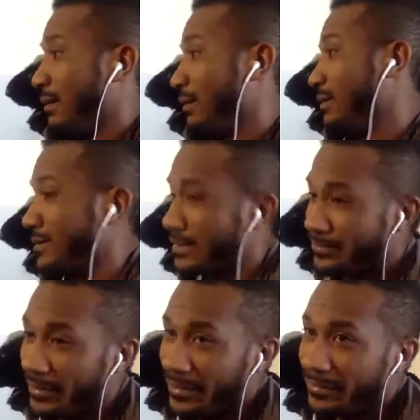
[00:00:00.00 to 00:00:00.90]
just
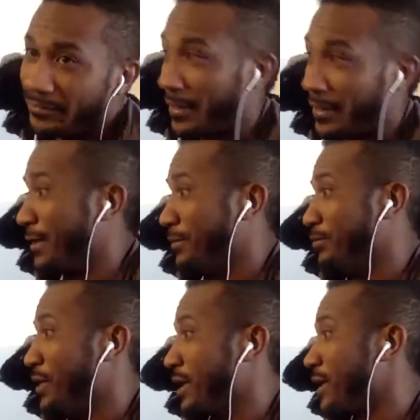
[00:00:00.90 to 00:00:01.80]
random
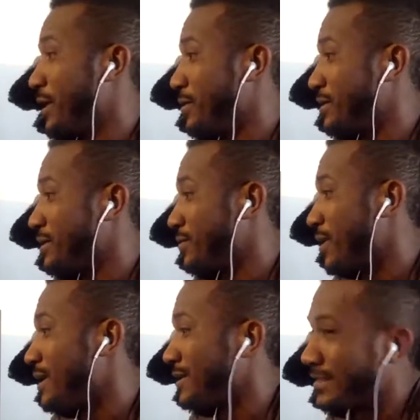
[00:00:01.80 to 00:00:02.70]
picking coaches,
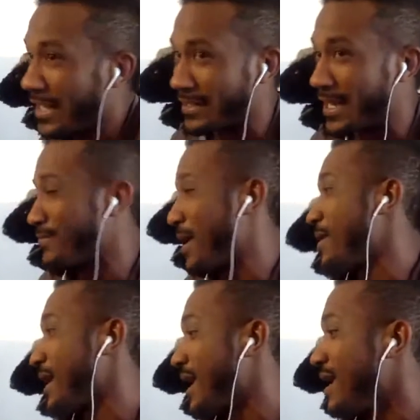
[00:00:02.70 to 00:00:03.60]
right? Just, hey, take my
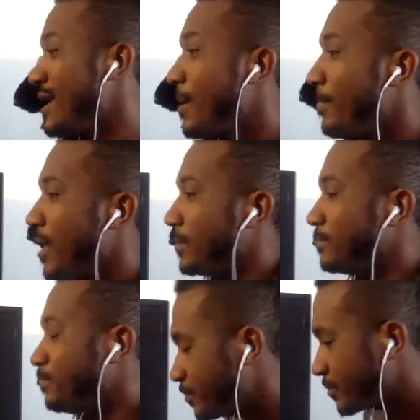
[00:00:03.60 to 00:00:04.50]
money. But
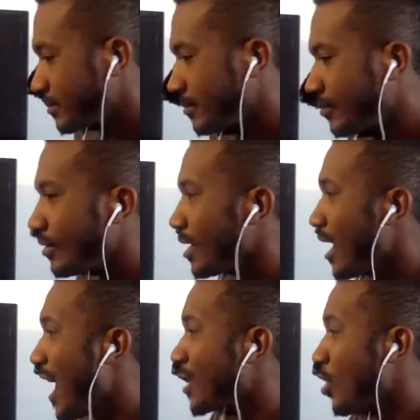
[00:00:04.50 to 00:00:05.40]

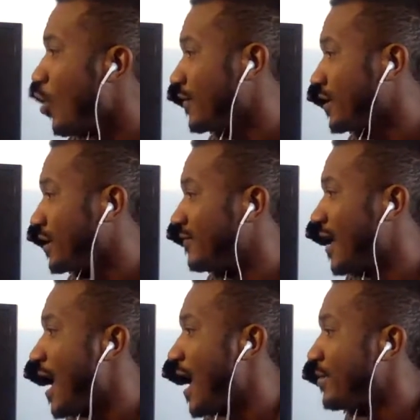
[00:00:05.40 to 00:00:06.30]
I go off a good
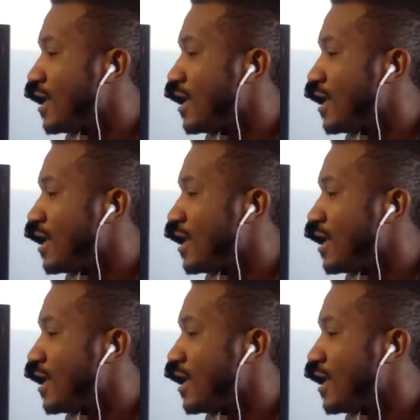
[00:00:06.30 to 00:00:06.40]
vibe.